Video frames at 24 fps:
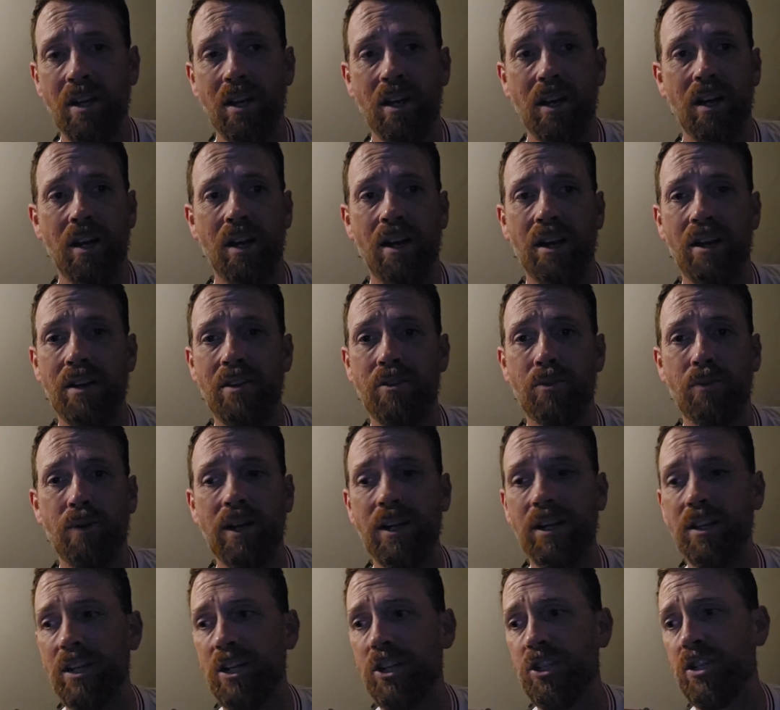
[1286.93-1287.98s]
the
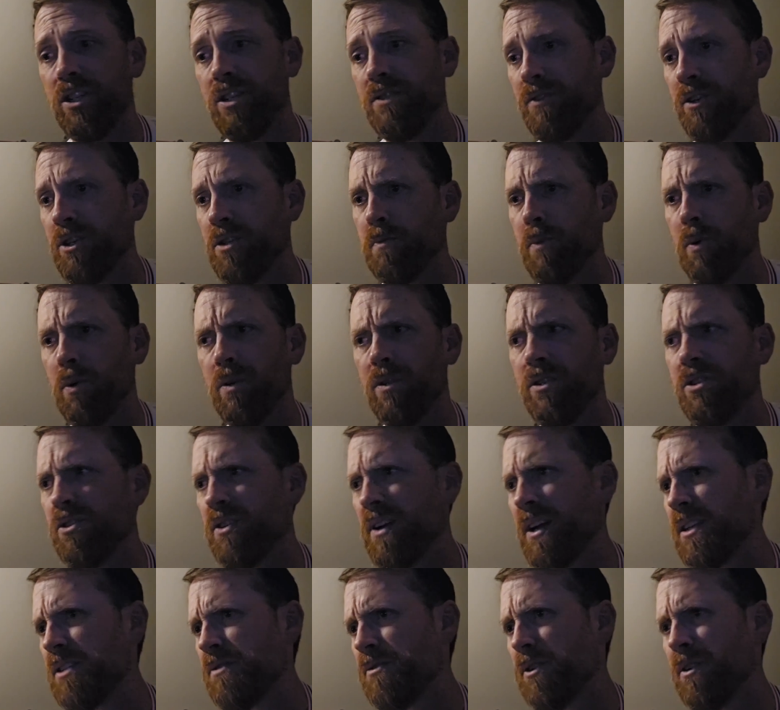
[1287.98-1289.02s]
regulations for sports
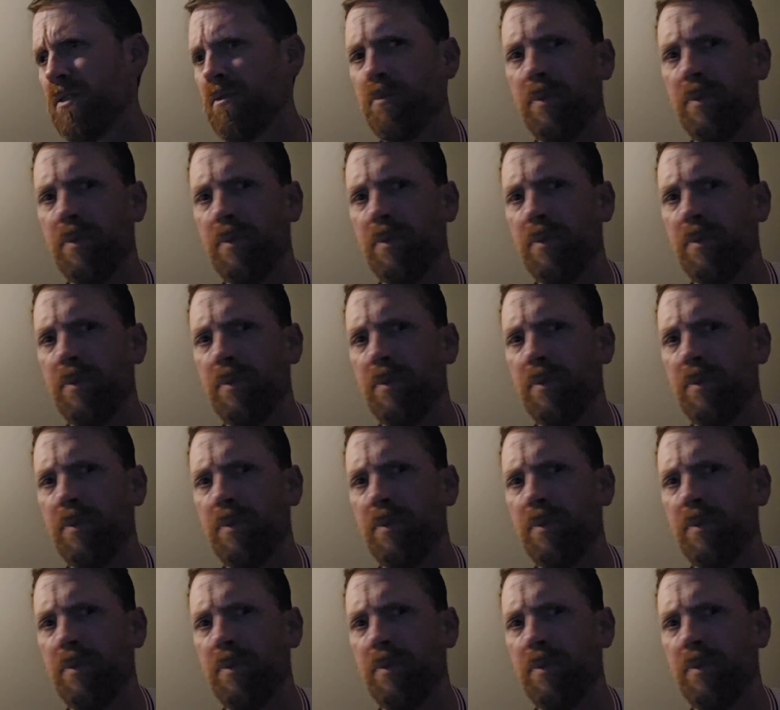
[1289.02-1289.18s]
transfer of